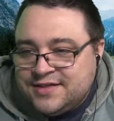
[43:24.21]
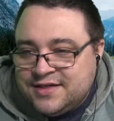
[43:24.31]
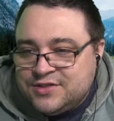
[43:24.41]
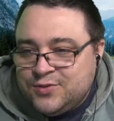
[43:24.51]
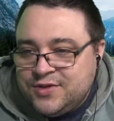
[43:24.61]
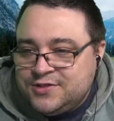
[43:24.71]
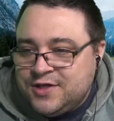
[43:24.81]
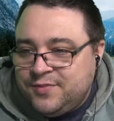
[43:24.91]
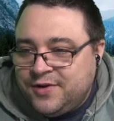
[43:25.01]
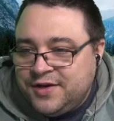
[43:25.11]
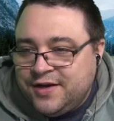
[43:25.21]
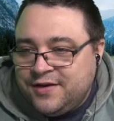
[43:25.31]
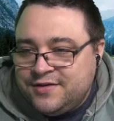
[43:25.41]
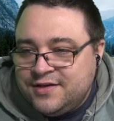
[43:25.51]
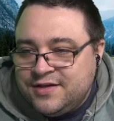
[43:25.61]
I just want to jump on
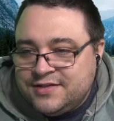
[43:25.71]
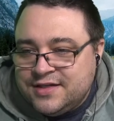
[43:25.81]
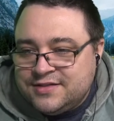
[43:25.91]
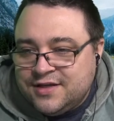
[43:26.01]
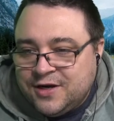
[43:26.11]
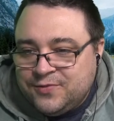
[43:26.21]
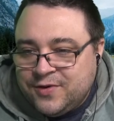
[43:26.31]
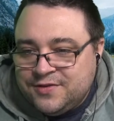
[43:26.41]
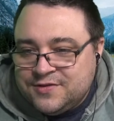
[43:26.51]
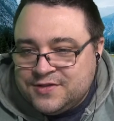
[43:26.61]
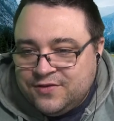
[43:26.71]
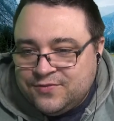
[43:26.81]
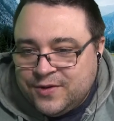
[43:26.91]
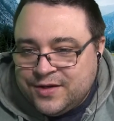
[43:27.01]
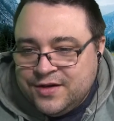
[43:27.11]
here and test the hardware and the
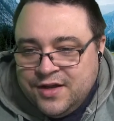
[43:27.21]
software.